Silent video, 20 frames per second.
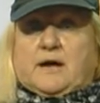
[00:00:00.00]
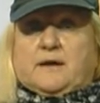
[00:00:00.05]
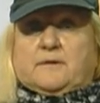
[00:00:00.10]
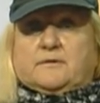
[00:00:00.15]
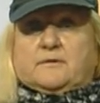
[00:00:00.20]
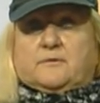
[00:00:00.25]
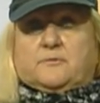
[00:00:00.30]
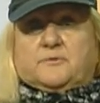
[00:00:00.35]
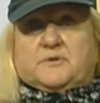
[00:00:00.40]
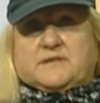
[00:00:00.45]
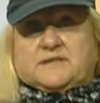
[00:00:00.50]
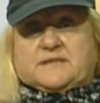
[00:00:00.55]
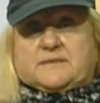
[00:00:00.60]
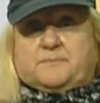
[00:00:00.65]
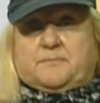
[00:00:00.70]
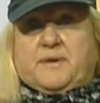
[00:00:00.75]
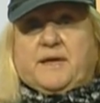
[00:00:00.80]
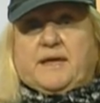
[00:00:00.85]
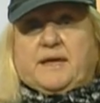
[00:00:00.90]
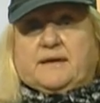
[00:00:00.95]

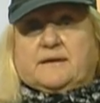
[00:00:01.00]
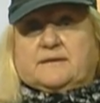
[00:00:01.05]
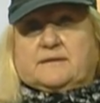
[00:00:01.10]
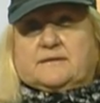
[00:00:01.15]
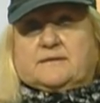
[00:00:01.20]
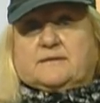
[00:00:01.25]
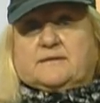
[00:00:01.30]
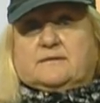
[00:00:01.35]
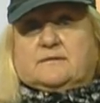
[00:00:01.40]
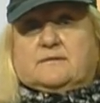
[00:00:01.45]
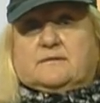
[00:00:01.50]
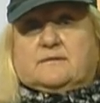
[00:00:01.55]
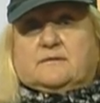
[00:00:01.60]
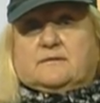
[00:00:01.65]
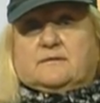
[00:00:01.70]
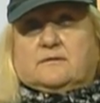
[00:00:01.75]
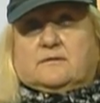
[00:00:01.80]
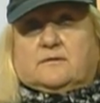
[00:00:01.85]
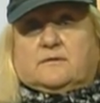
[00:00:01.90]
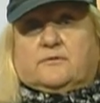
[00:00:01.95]
respects
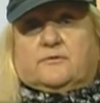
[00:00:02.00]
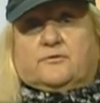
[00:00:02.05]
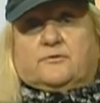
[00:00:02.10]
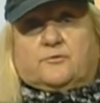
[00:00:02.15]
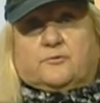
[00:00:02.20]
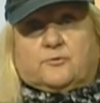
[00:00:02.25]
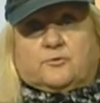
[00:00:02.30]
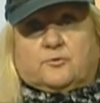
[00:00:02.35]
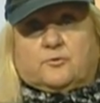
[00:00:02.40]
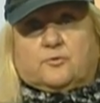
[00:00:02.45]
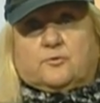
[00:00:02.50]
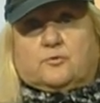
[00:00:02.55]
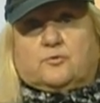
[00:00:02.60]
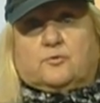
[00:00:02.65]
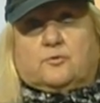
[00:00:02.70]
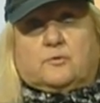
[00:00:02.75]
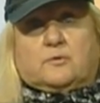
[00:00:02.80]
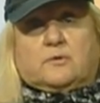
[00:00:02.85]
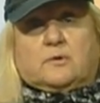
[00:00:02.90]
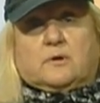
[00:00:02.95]
through
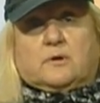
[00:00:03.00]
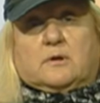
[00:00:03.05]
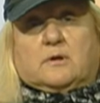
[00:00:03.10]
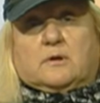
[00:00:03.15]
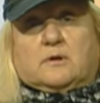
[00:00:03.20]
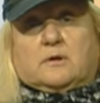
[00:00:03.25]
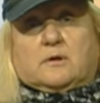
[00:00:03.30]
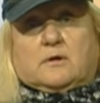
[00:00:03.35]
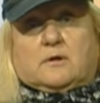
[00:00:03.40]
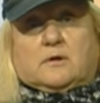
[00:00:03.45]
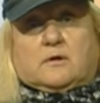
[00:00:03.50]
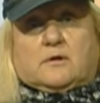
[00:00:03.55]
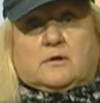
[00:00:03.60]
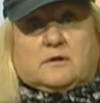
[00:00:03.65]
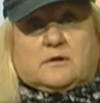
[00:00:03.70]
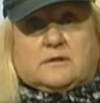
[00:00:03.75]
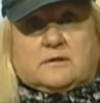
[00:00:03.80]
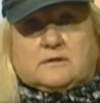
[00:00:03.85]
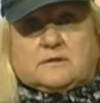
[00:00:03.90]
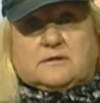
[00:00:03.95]

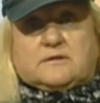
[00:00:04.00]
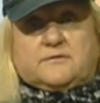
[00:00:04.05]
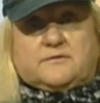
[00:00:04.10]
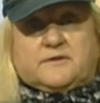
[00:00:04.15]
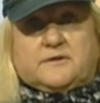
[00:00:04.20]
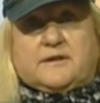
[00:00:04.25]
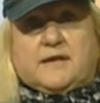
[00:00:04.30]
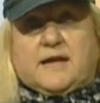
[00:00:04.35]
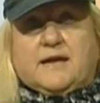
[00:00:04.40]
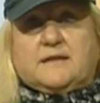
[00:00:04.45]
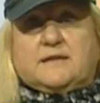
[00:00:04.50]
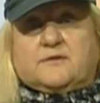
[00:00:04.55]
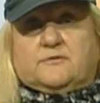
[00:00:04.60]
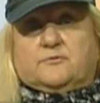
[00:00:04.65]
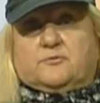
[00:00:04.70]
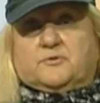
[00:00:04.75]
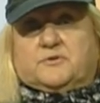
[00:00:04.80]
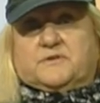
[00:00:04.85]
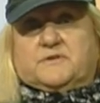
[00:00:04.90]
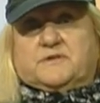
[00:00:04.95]
different kind of
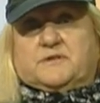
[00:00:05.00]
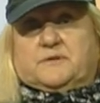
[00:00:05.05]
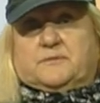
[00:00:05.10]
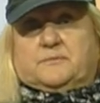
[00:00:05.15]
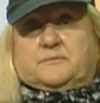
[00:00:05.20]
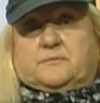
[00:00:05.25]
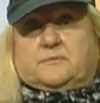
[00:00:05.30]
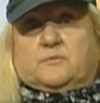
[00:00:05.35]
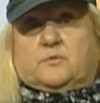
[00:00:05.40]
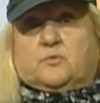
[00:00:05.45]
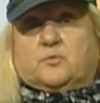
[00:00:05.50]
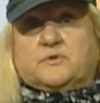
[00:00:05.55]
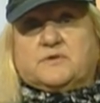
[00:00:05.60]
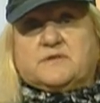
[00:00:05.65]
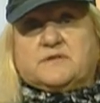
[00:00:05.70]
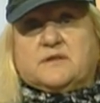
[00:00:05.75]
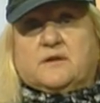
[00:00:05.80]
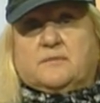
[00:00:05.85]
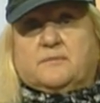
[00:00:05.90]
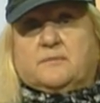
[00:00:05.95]
wisdom. The
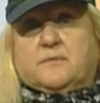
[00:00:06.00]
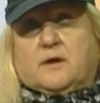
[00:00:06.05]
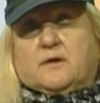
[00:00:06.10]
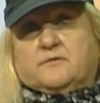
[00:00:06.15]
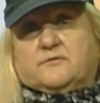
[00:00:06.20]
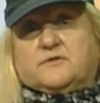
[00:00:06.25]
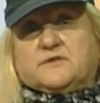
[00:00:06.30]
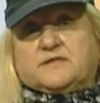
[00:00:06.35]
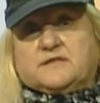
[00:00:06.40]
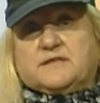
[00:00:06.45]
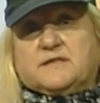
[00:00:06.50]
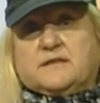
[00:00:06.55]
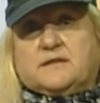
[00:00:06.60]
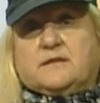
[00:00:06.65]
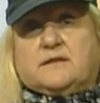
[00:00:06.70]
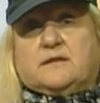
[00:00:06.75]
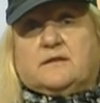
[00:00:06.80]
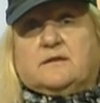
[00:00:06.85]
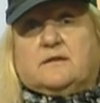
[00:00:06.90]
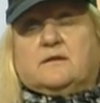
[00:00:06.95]
wisdom of the
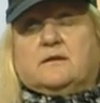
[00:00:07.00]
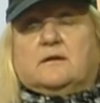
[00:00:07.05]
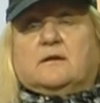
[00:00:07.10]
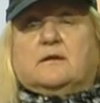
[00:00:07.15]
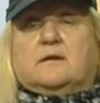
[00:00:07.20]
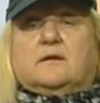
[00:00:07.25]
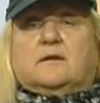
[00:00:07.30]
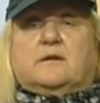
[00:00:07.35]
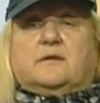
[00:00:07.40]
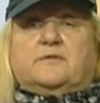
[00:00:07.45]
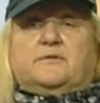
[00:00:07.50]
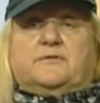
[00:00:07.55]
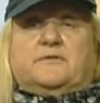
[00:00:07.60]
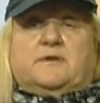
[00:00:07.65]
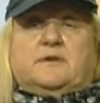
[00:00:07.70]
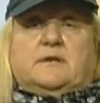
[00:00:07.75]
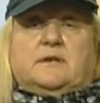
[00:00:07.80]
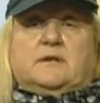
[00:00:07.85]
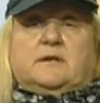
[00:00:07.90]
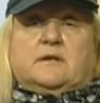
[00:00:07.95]
city,
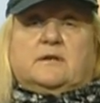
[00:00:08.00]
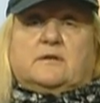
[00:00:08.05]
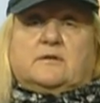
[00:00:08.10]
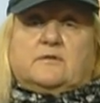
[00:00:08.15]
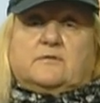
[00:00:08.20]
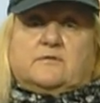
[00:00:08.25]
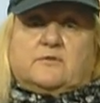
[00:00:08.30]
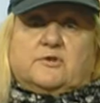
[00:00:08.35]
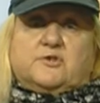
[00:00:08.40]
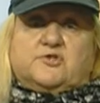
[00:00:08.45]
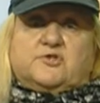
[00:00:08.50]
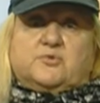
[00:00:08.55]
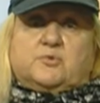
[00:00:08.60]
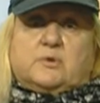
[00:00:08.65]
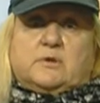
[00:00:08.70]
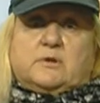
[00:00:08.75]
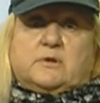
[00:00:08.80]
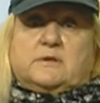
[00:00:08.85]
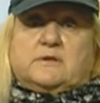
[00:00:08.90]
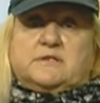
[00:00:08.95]
the
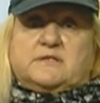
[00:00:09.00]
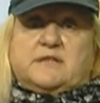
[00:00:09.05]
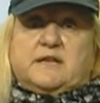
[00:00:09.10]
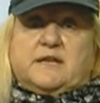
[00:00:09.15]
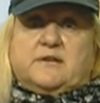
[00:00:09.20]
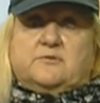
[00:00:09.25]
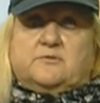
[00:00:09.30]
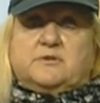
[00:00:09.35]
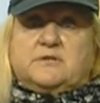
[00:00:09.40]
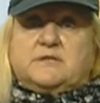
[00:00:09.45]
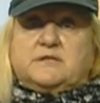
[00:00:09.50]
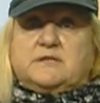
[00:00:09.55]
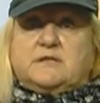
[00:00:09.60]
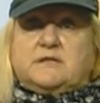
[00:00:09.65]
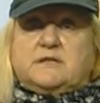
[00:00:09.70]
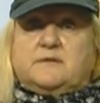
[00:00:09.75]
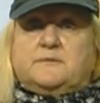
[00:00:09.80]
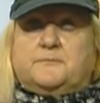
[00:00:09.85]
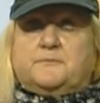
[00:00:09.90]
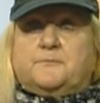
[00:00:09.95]
individual
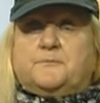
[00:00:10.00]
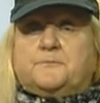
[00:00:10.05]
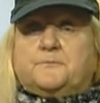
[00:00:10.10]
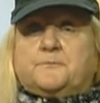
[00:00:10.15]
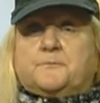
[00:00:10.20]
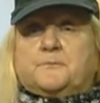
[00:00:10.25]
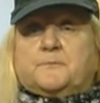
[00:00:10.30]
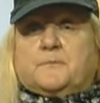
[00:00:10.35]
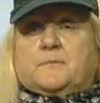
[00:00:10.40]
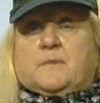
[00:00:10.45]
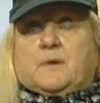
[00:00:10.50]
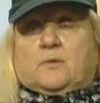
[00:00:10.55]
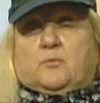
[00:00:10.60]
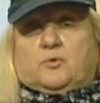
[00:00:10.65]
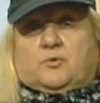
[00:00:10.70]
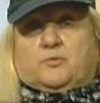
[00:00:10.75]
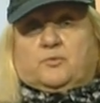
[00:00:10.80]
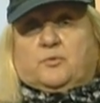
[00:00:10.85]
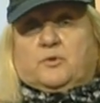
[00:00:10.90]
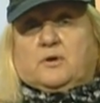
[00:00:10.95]
integrity,
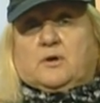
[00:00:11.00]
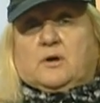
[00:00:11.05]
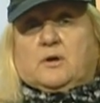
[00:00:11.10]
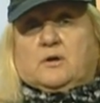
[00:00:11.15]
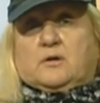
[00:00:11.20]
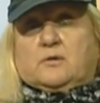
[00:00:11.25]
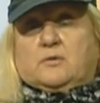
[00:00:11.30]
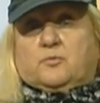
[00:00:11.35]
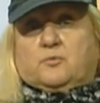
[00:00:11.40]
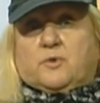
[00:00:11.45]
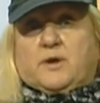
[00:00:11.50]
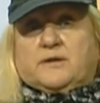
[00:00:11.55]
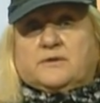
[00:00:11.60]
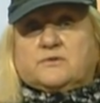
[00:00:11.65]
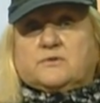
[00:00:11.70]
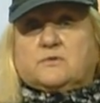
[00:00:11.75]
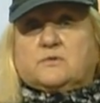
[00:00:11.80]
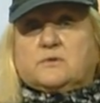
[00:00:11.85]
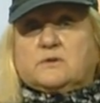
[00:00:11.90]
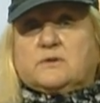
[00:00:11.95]
what we call right
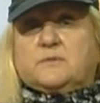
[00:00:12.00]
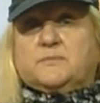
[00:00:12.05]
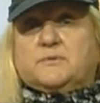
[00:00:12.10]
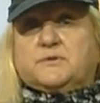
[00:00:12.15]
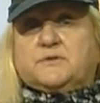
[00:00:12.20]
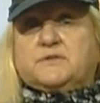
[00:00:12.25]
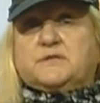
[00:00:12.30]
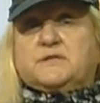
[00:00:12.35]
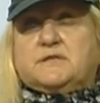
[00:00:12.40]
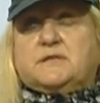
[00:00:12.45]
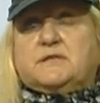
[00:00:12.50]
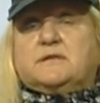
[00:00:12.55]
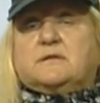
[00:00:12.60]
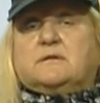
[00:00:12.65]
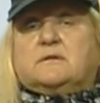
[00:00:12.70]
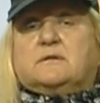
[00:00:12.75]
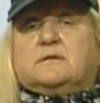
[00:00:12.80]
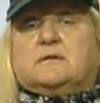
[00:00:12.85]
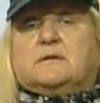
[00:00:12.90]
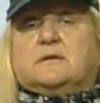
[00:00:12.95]
to liberty
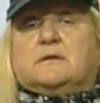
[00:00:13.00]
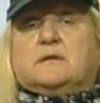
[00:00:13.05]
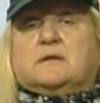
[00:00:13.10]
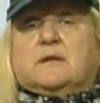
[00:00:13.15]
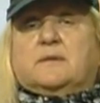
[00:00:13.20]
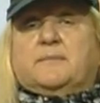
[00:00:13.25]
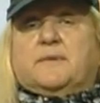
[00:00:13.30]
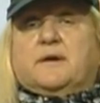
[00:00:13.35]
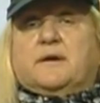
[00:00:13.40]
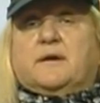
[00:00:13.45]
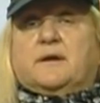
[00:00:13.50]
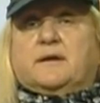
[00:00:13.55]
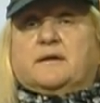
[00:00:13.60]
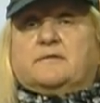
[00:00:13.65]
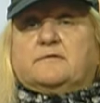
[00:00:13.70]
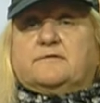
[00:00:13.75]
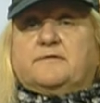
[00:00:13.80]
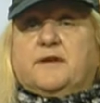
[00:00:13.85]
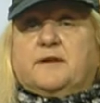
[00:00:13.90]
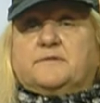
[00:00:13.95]
in
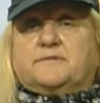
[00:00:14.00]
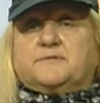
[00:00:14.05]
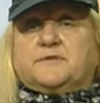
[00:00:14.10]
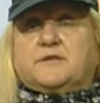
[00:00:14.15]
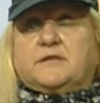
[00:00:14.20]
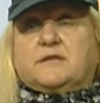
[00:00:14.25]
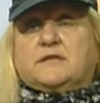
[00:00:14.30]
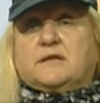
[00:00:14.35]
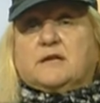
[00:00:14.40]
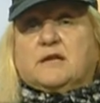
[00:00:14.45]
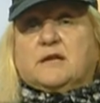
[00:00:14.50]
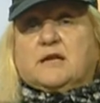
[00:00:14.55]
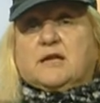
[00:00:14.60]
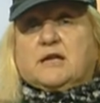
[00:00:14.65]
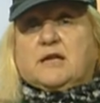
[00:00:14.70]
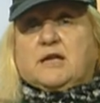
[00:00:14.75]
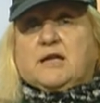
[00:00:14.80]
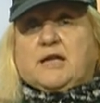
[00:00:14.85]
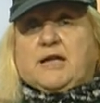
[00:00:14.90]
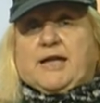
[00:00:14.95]
American founding,
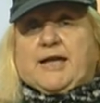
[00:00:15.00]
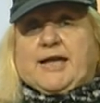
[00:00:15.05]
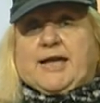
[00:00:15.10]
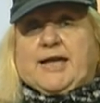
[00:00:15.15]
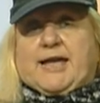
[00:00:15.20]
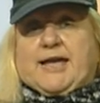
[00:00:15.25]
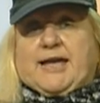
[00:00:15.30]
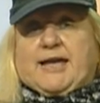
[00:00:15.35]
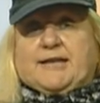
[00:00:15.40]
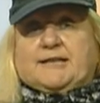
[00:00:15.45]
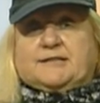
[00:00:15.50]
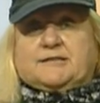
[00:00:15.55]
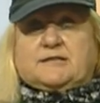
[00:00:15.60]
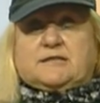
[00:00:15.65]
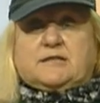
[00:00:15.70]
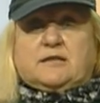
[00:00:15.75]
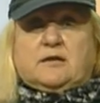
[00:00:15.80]
and